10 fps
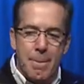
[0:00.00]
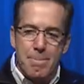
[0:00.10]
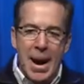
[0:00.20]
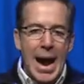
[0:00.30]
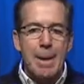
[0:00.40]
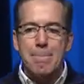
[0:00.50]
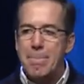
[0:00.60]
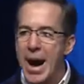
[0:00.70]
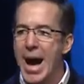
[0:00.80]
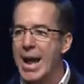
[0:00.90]
my
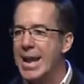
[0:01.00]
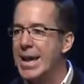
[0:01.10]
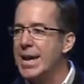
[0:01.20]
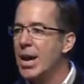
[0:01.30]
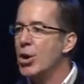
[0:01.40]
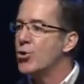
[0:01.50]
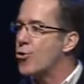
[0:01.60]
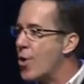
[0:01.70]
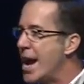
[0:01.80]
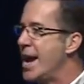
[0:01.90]
body
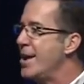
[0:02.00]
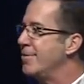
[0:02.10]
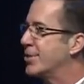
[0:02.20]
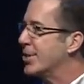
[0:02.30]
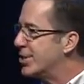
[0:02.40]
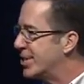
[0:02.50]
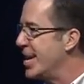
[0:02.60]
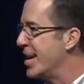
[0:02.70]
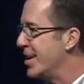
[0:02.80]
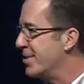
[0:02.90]
craves
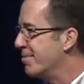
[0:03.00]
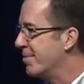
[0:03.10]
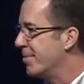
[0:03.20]
sin.